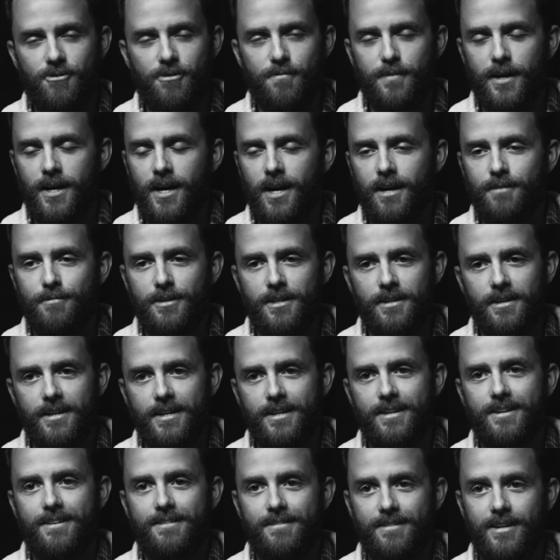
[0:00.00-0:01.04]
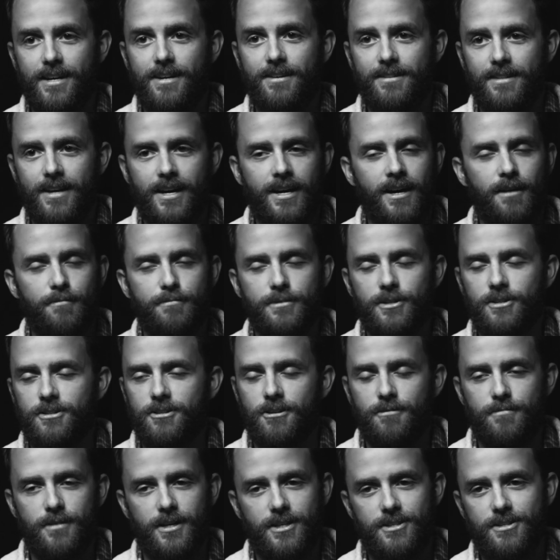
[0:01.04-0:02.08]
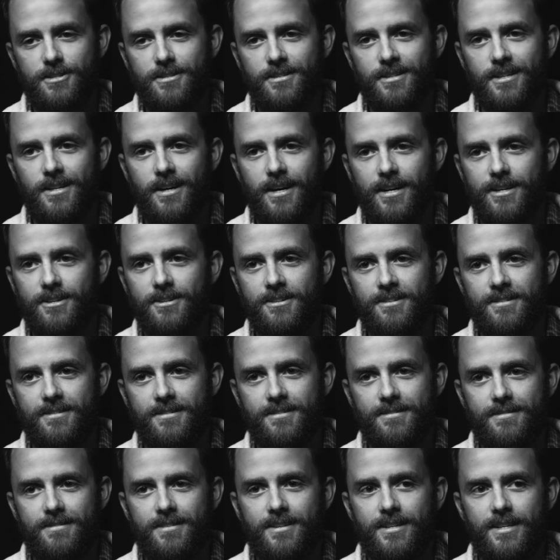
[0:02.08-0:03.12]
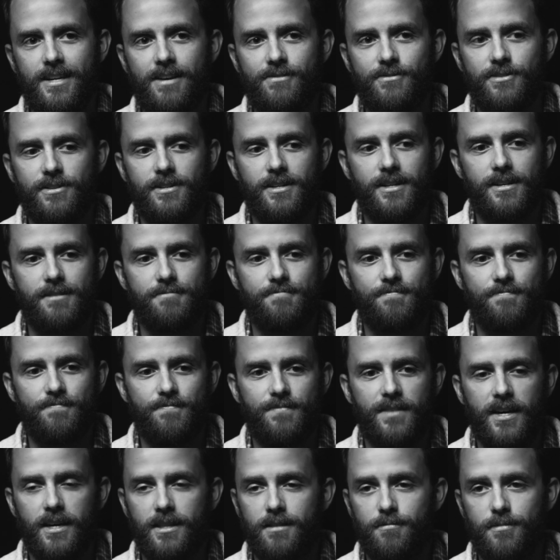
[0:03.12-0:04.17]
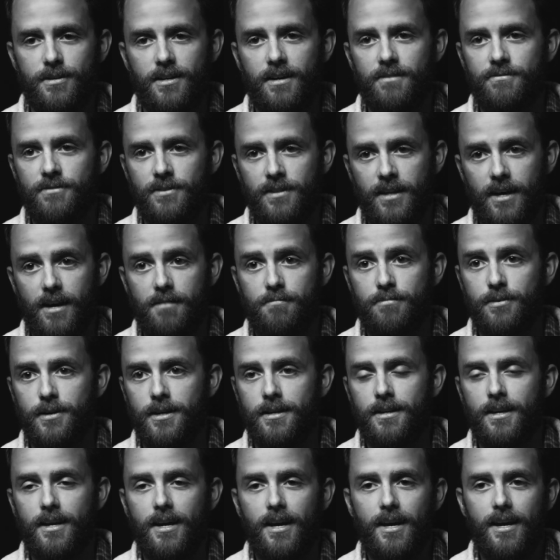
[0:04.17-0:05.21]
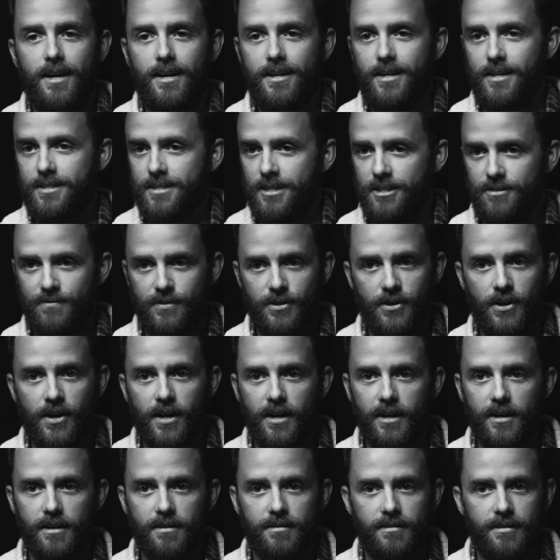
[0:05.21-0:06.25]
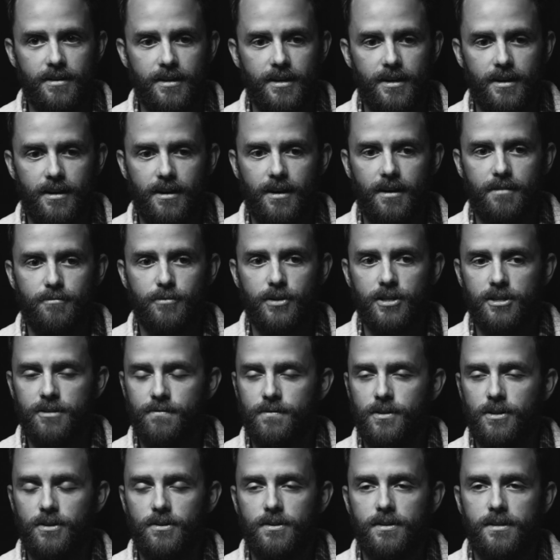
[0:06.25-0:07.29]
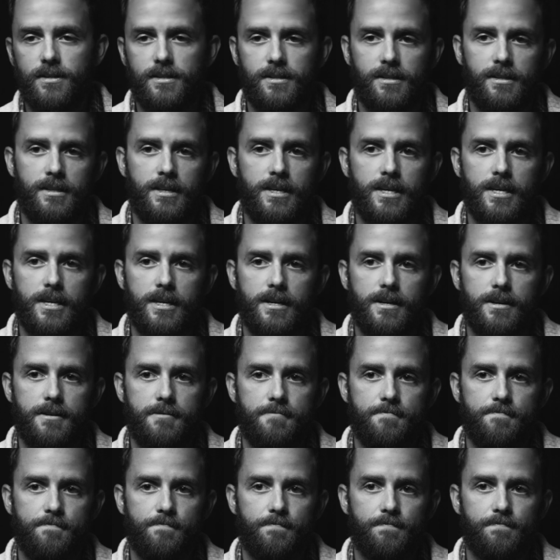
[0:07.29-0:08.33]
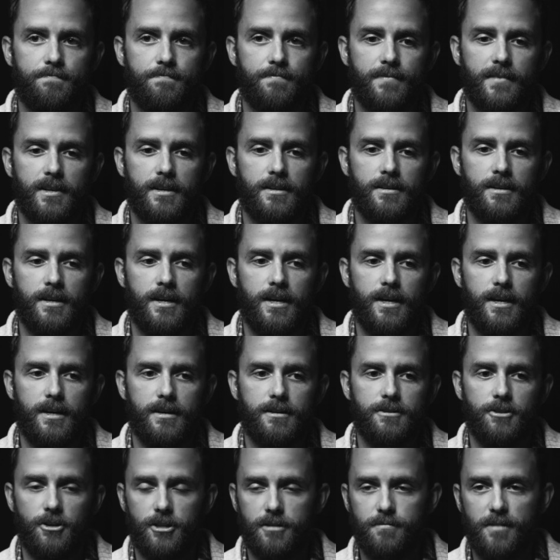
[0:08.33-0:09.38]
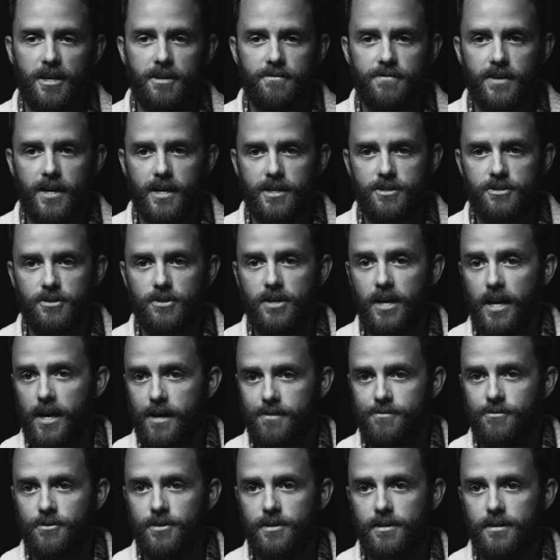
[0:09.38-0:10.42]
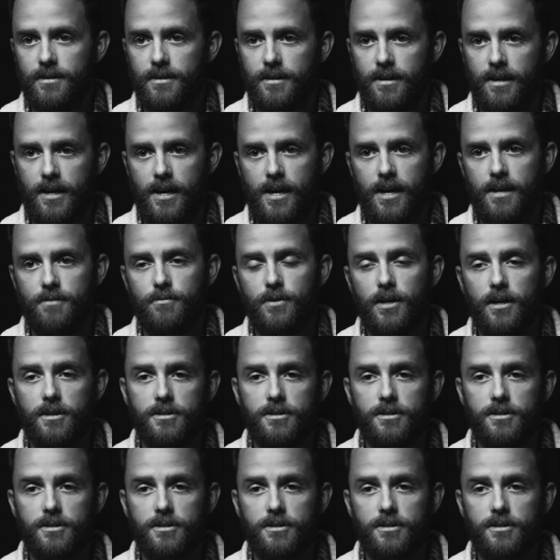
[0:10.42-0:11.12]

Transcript: were behind me. Like they helped me so much. I can never thank them enough for that. But got to interview her. We interviewed the clothing manufacturer, Catherine, and we